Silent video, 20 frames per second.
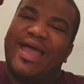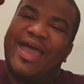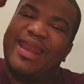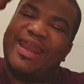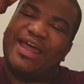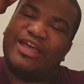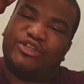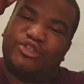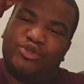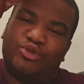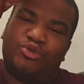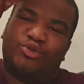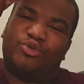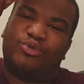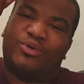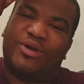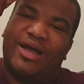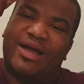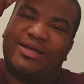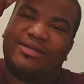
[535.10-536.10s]
And as
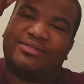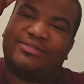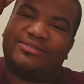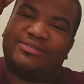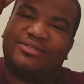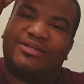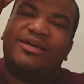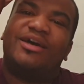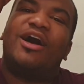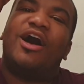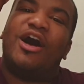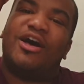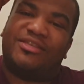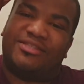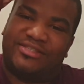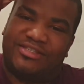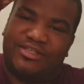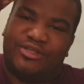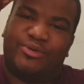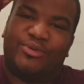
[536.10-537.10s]
usual guys, I'll
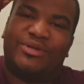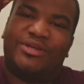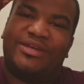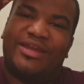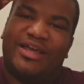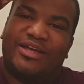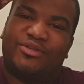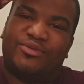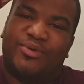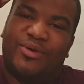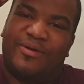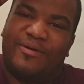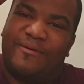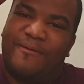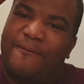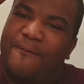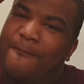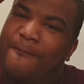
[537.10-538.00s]
see you in the next one.